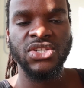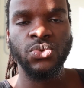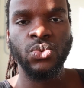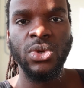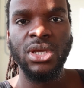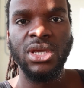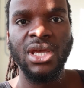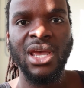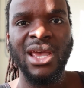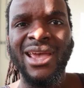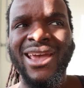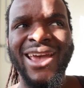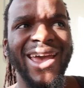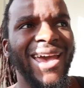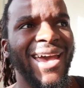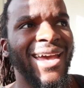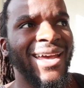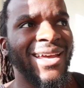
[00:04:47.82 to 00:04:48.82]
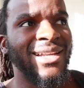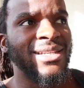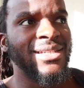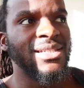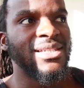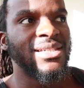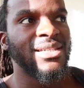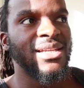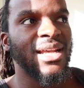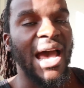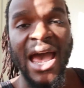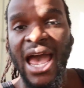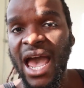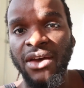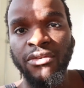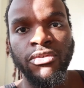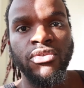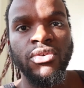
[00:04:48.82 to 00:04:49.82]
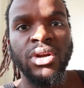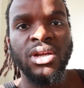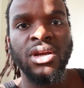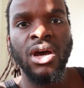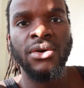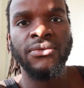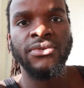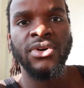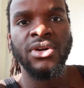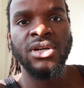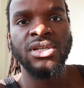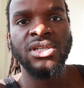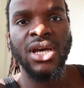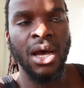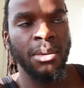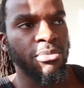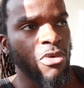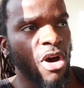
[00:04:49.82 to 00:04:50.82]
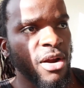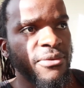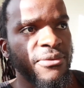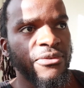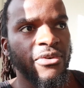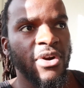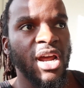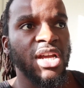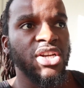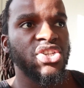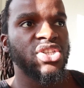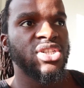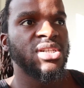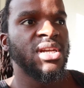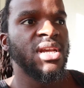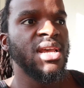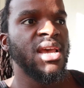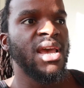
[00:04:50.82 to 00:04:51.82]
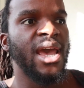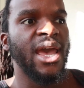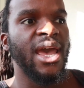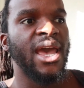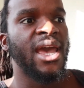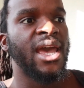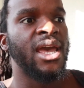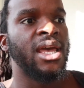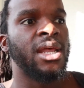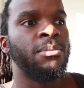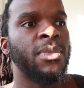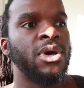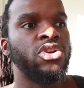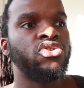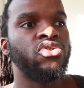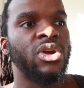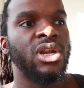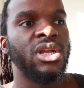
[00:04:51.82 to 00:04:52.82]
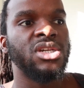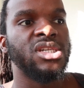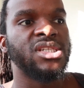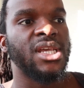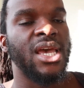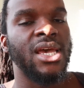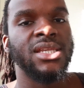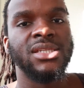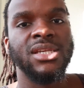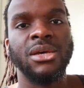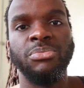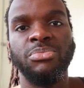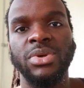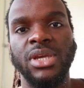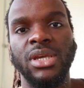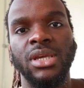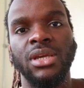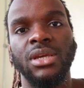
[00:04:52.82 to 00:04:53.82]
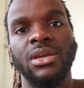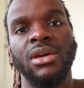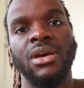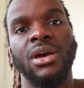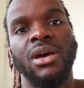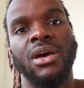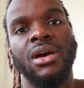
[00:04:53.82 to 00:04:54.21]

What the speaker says: week and I haven't recovered. I'm not fresh, and my training just ends up being